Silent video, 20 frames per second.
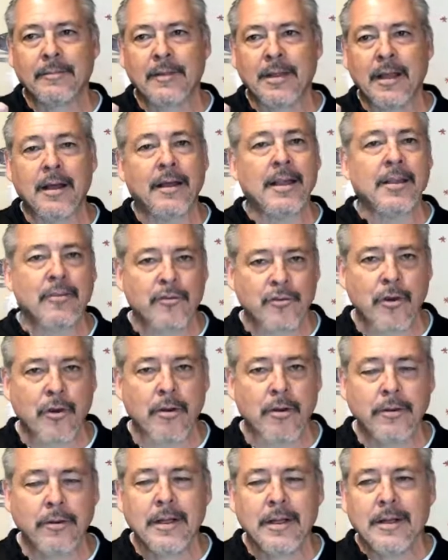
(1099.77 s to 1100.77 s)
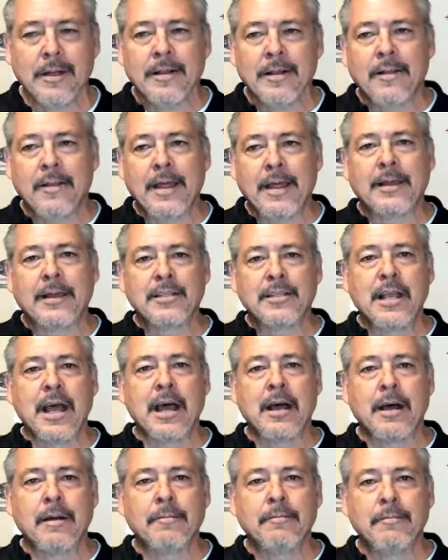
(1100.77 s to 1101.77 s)
intro that is
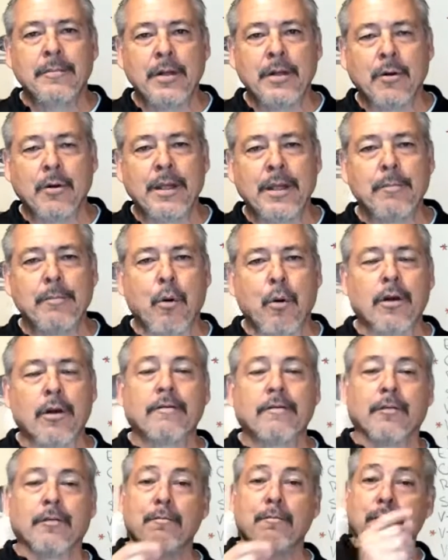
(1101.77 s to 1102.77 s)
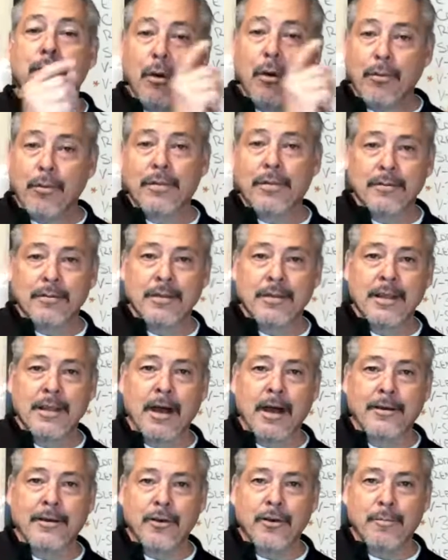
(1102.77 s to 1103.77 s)
important for both the
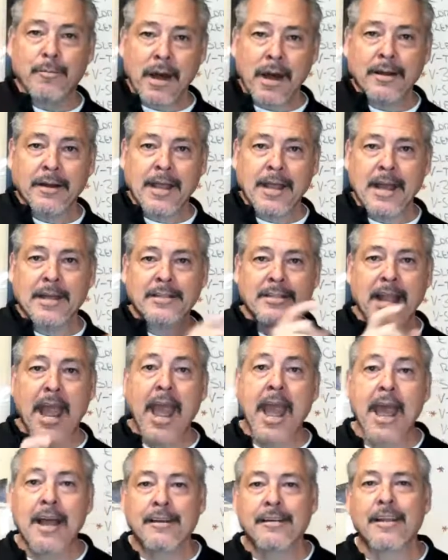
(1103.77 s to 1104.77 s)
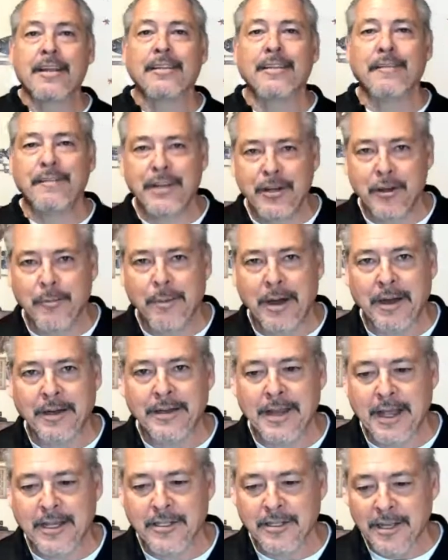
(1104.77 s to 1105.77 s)
audio podcast and the video
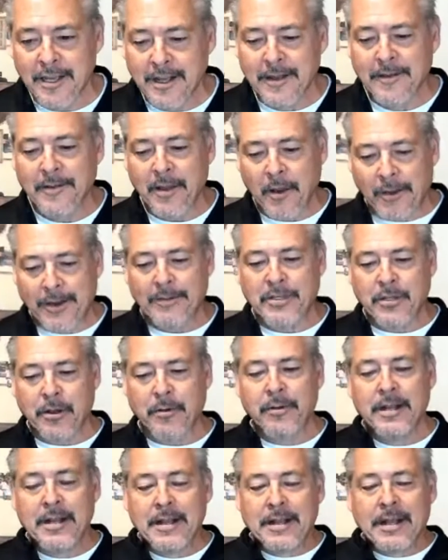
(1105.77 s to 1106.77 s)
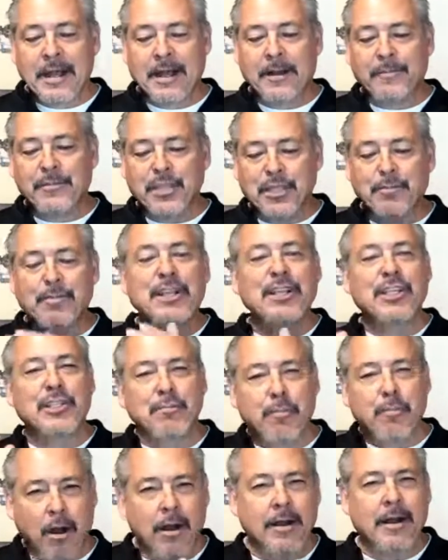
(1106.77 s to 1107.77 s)
podcast. All right, so just be
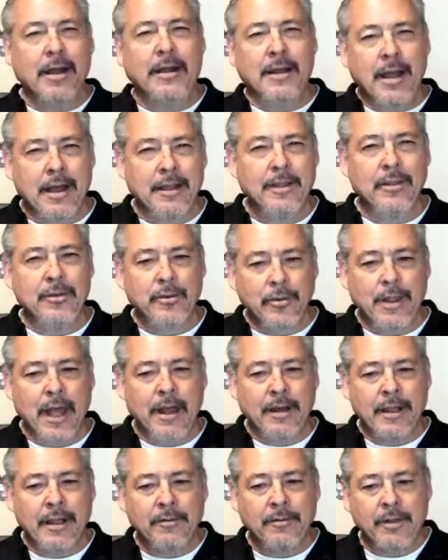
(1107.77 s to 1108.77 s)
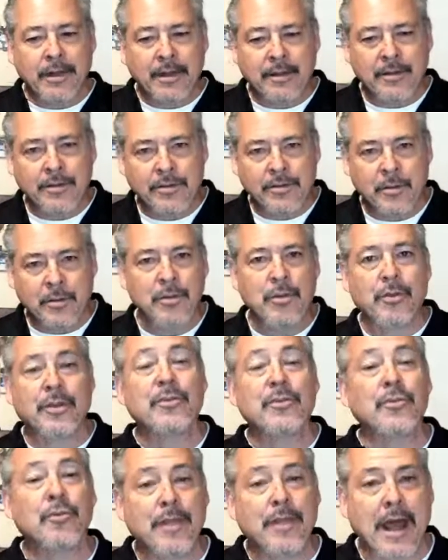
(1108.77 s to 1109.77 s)
smart on how you do that, and so you can
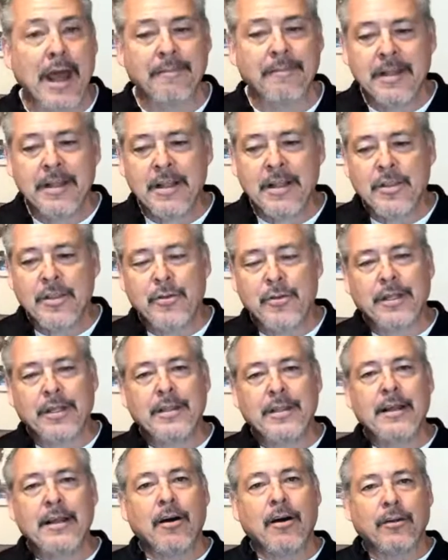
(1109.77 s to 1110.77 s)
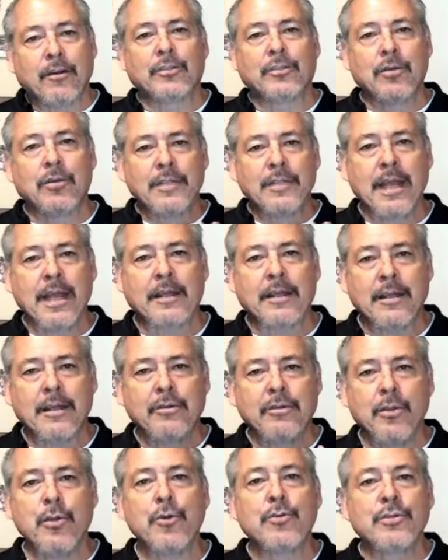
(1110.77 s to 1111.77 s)
do that. You can then also take and
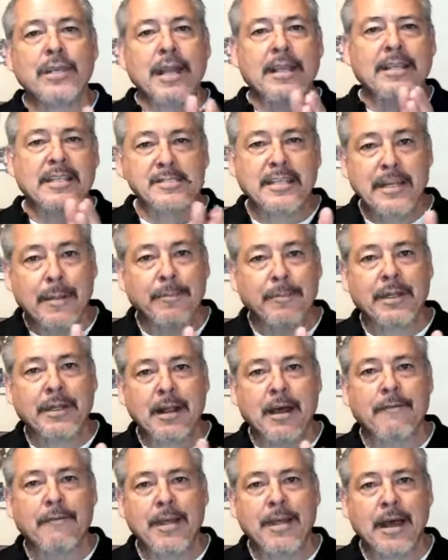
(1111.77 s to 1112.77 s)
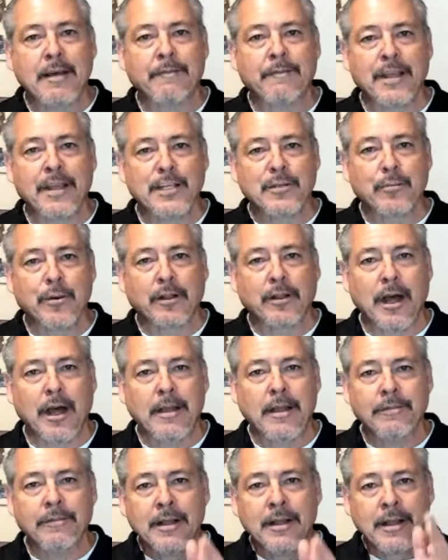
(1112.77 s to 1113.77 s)
use a snippet of that Facebook
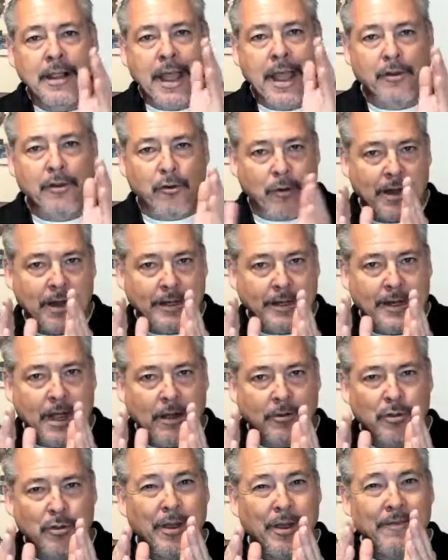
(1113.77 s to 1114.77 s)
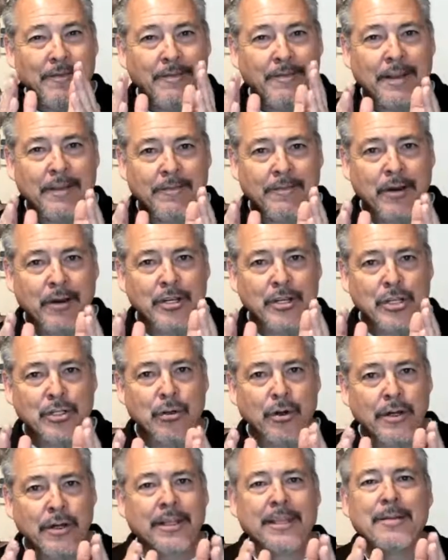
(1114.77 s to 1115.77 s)
Live and create it down to a very
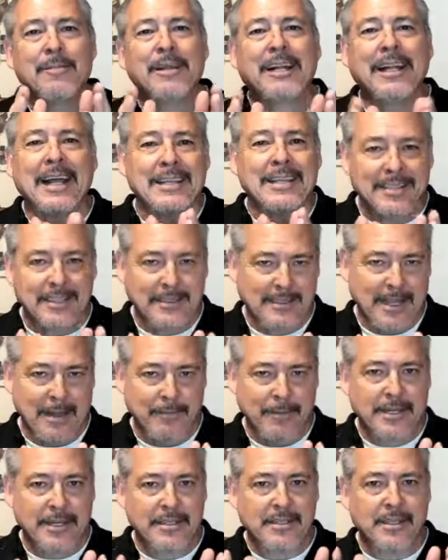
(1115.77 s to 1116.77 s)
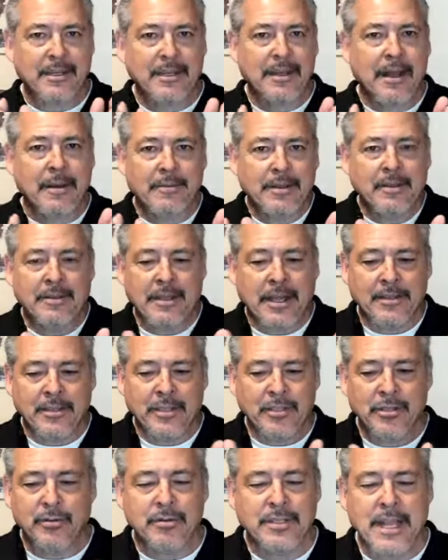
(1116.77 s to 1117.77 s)
short. It could be less than 10 minutes. I
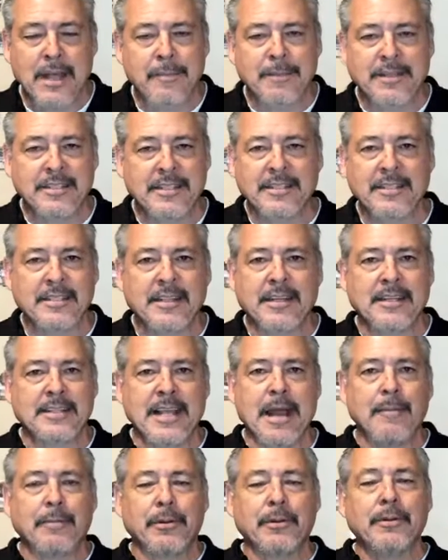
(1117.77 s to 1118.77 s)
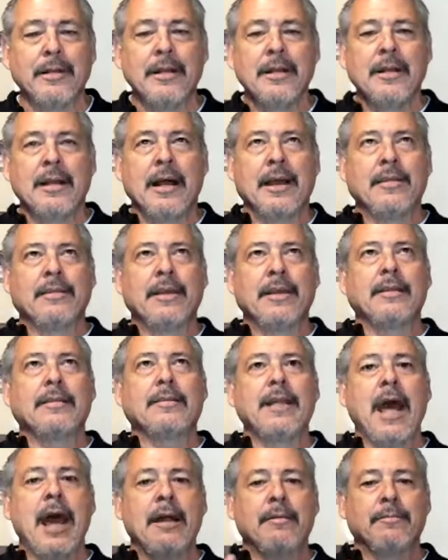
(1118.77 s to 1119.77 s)
just use 10 minutes as an example. I think
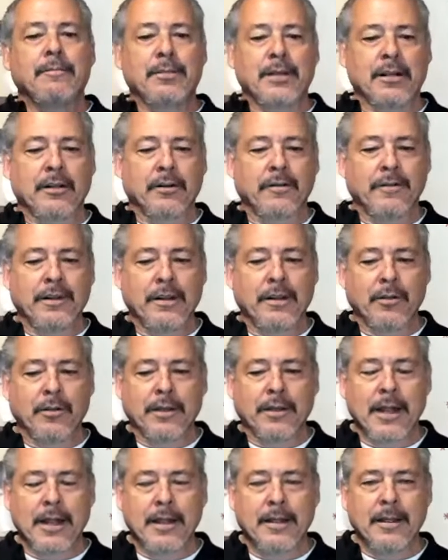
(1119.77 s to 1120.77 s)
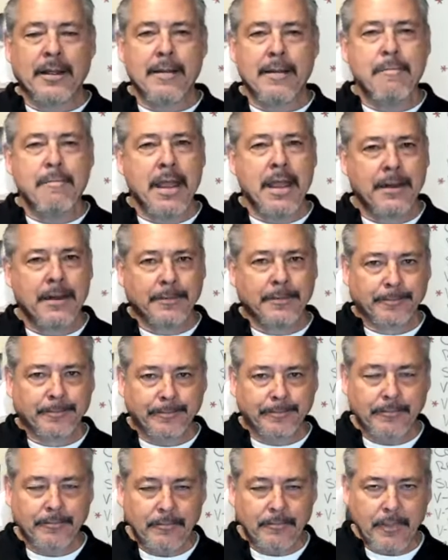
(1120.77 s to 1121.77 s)
that particular video that I made
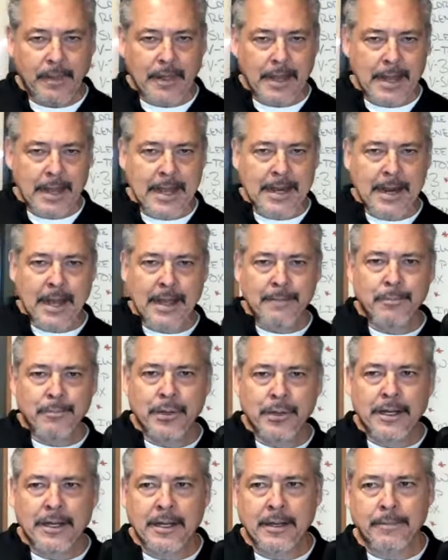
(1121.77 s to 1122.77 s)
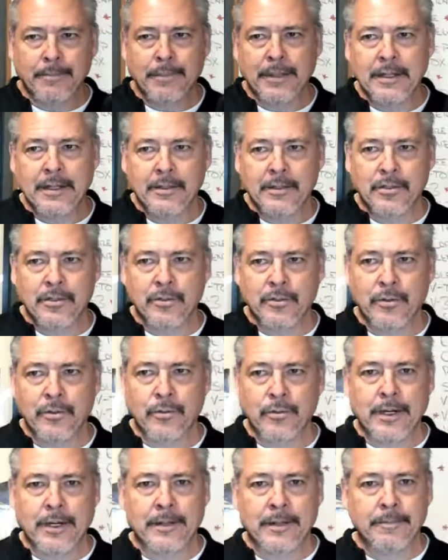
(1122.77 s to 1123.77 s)
and I put up
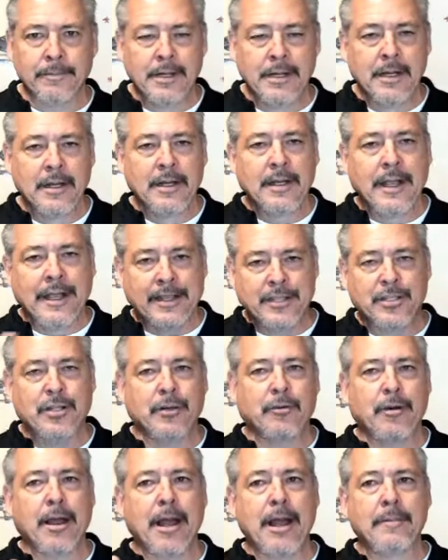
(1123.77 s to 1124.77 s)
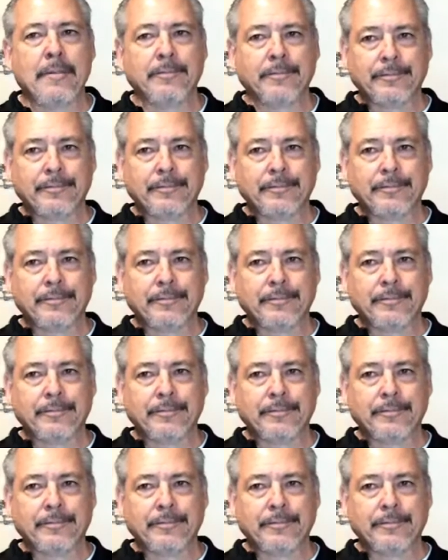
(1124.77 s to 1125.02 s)
into Instagram,